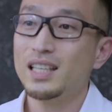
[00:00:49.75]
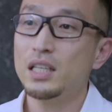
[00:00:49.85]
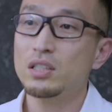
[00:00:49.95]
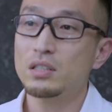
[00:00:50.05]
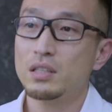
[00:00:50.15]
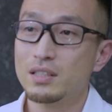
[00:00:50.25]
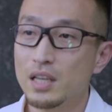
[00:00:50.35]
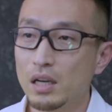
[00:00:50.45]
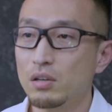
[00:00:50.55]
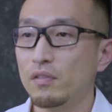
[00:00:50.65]
each
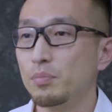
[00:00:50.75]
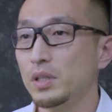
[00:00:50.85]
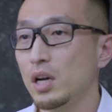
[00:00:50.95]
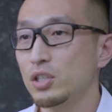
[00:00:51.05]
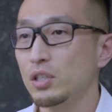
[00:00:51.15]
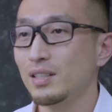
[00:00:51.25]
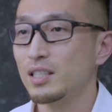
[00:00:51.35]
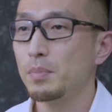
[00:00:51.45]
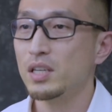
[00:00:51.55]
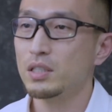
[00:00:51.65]
sector of production,
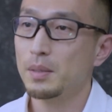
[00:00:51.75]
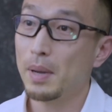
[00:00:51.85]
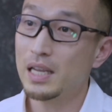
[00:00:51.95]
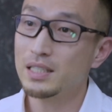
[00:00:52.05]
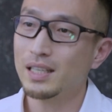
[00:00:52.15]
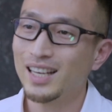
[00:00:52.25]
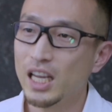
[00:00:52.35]
especially painting and